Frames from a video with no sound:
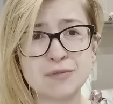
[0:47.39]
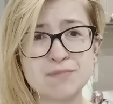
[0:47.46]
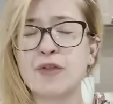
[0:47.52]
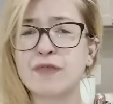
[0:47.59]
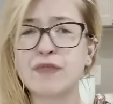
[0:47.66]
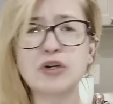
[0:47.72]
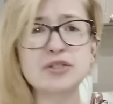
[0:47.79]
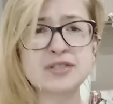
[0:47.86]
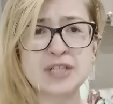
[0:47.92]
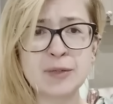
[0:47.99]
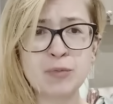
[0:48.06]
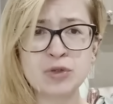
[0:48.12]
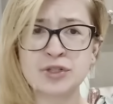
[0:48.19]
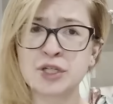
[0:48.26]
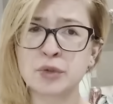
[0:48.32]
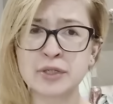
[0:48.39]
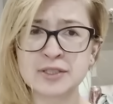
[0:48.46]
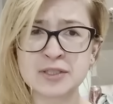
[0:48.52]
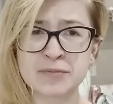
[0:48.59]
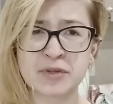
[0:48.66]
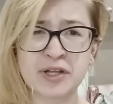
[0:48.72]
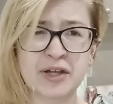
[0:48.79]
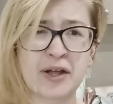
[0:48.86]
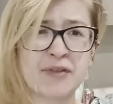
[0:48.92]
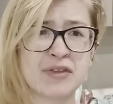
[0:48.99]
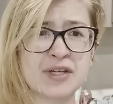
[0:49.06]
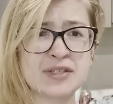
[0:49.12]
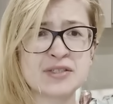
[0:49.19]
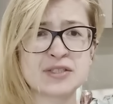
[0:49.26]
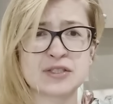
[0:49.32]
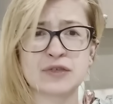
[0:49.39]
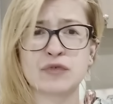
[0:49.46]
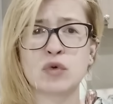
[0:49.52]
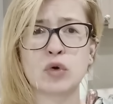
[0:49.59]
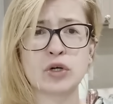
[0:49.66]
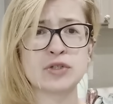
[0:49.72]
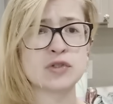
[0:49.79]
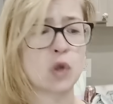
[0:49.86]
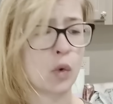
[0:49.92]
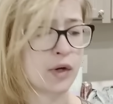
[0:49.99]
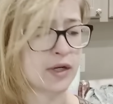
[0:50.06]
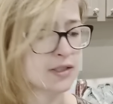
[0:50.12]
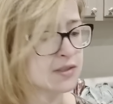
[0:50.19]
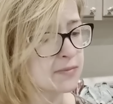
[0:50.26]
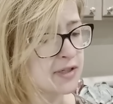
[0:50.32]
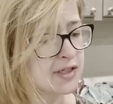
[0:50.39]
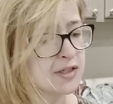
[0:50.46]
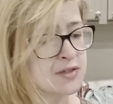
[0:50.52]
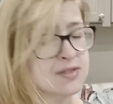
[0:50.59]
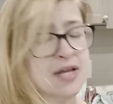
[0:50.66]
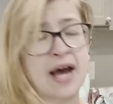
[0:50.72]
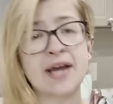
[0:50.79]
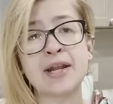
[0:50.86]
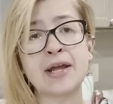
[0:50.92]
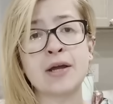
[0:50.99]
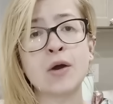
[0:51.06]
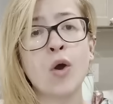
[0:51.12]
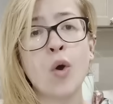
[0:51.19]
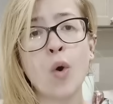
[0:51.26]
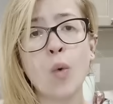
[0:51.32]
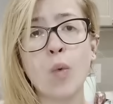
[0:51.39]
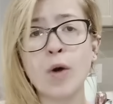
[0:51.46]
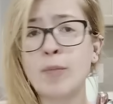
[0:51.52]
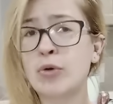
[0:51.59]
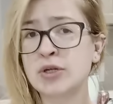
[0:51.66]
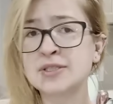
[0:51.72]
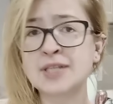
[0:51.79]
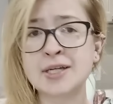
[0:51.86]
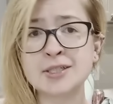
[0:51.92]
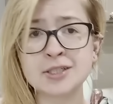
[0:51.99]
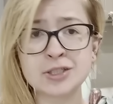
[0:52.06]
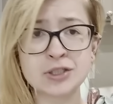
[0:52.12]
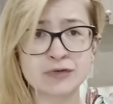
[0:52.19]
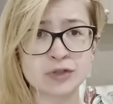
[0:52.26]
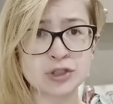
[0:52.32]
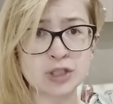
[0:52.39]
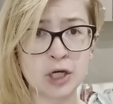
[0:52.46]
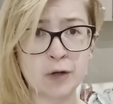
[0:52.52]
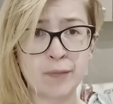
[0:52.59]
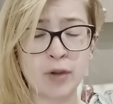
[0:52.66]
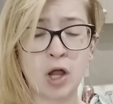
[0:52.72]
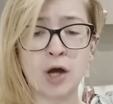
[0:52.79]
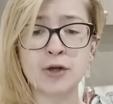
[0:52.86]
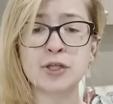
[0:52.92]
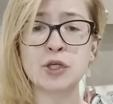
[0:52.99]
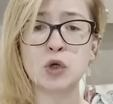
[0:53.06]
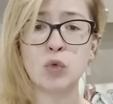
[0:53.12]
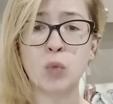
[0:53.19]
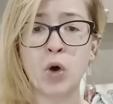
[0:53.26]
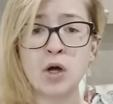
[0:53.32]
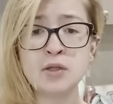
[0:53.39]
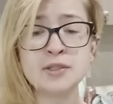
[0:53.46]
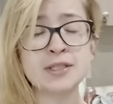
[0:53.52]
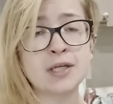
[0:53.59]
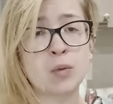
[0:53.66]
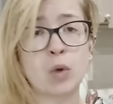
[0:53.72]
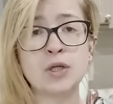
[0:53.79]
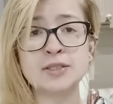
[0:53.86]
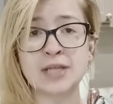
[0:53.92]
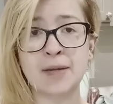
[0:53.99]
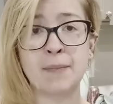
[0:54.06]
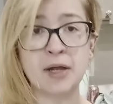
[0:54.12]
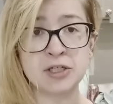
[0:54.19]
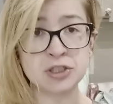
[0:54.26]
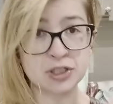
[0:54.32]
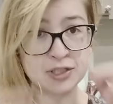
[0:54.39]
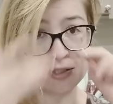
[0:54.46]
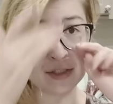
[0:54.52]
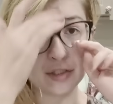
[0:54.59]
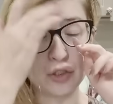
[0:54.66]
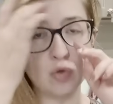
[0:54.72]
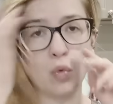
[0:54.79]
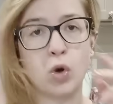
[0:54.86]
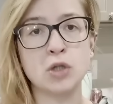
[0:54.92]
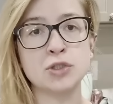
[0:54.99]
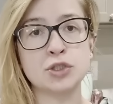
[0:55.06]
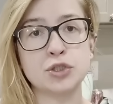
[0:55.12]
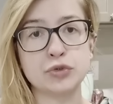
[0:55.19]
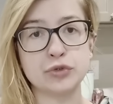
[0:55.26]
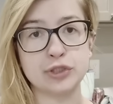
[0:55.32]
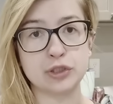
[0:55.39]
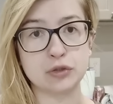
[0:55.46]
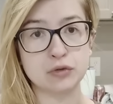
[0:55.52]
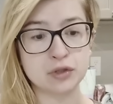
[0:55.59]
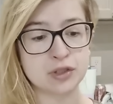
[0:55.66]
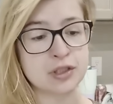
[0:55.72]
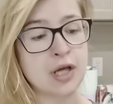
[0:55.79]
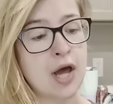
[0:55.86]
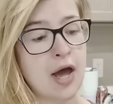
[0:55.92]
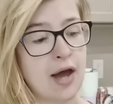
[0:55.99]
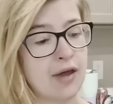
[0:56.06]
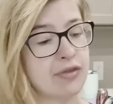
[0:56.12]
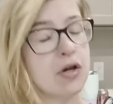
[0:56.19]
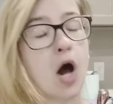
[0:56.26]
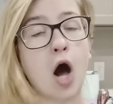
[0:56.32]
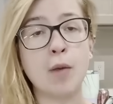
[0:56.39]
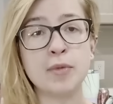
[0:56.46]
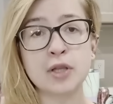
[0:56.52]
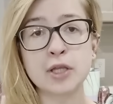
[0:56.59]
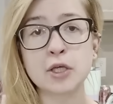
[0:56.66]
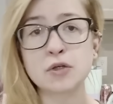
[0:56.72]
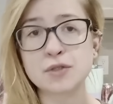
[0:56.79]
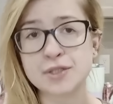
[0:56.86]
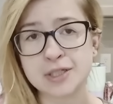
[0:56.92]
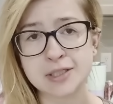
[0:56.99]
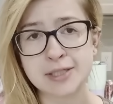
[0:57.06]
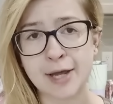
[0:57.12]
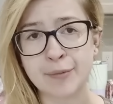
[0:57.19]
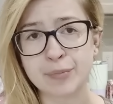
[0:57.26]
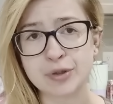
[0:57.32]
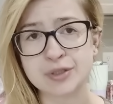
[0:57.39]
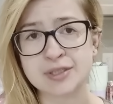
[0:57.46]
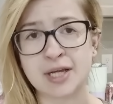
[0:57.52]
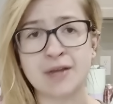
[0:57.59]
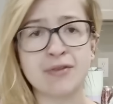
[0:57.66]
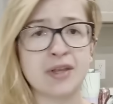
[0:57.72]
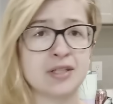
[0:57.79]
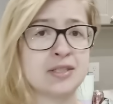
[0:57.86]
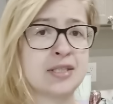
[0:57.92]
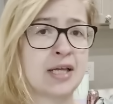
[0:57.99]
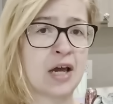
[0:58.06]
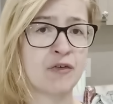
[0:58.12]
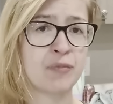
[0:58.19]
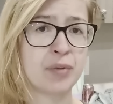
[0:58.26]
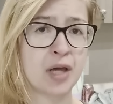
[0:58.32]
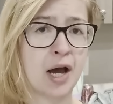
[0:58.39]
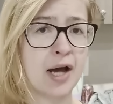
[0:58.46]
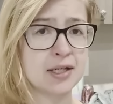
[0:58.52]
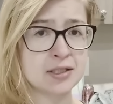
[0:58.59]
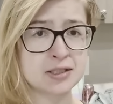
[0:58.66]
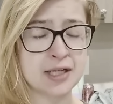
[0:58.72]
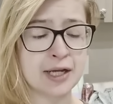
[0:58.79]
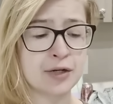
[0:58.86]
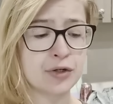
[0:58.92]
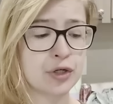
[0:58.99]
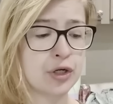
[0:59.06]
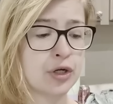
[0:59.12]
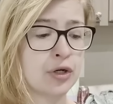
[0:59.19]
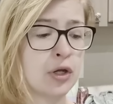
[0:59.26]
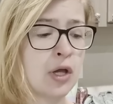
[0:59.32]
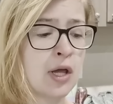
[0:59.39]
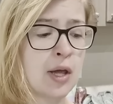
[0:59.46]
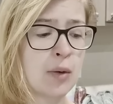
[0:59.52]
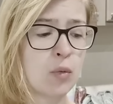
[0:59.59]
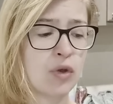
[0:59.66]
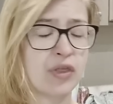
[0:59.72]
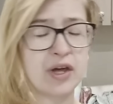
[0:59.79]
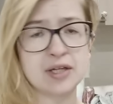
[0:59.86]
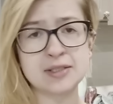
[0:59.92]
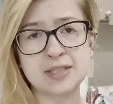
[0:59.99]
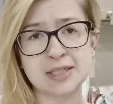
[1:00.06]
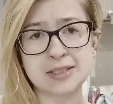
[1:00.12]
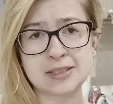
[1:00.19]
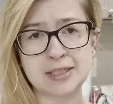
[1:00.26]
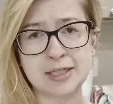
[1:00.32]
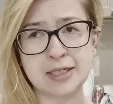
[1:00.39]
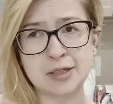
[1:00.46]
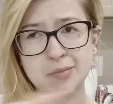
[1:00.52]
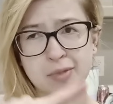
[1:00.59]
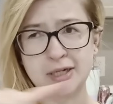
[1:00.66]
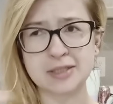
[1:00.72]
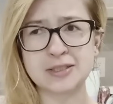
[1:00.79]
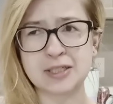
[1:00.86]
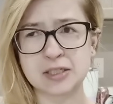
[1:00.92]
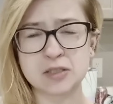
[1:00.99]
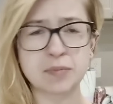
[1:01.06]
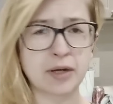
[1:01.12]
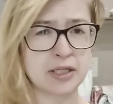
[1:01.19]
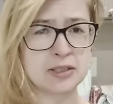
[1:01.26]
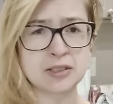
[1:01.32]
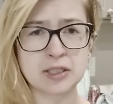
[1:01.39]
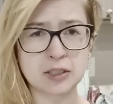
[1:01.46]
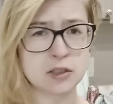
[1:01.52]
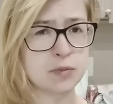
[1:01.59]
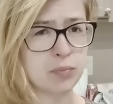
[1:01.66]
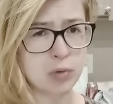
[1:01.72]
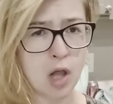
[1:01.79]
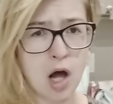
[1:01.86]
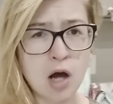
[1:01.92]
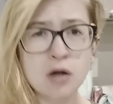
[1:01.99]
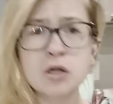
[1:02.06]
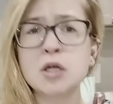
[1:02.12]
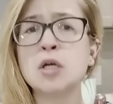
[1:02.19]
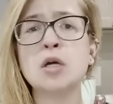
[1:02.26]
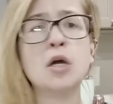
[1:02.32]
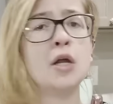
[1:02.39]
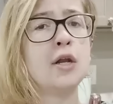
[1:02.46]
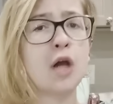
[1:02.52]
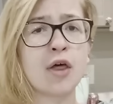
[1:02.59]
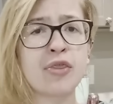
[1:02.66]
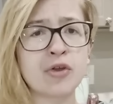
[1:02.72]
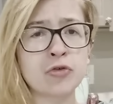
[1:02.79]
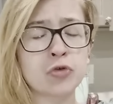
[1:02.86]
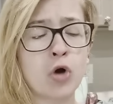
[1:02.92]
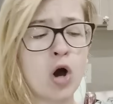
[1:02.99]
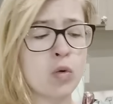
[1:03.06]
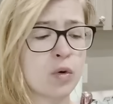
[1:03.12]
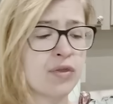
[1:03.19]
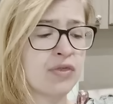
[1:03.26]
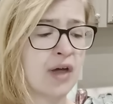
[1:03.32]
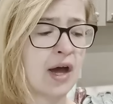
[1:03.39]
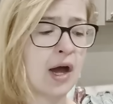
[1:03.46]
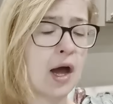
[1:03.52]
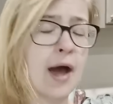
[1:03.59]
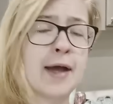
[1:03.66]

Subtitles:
The first step when doing something like this is of course going to be deciding what percentage of a gel block you want and what dimensions you want to use. Commonly you see 10%, that's the FBI standard, with a 16 by 6 by 6 block. Nothing wrong with that.